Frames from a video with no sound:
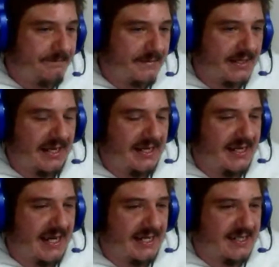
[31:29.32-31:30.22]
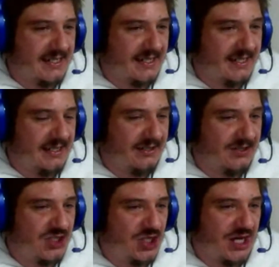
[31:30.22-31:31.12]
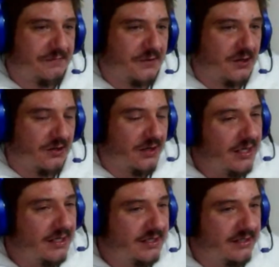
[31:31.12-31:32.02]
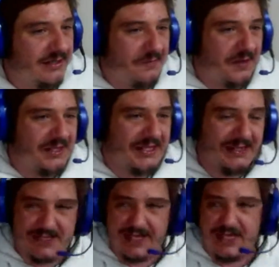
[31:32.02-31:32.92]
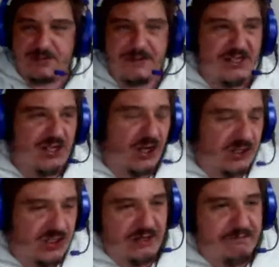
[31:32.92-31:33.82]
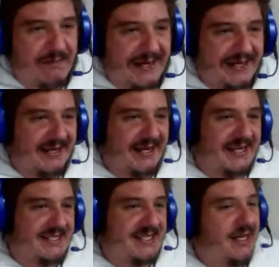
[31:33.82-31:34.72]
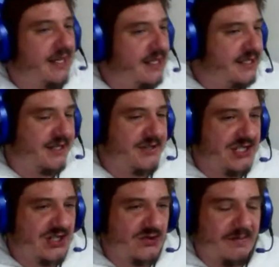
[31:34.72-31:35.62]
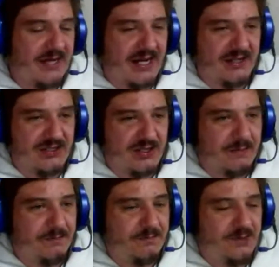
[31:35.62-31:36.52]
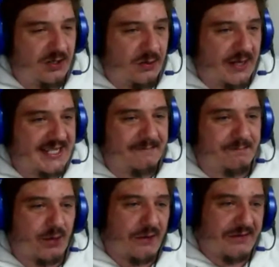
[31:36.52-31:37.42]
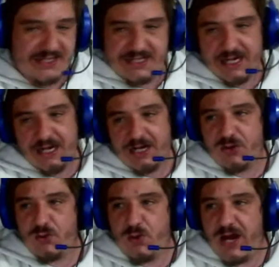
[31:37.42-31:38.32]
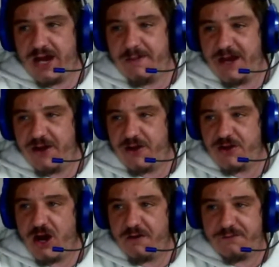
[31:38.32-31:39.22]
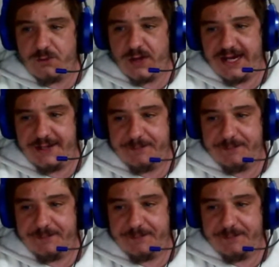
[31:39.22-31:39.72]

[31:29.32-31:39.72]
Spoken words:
in that little shuffle, the referee deems that it's been knocked on by the Lions. So scrum down to the Western Province, roundabout on halfway.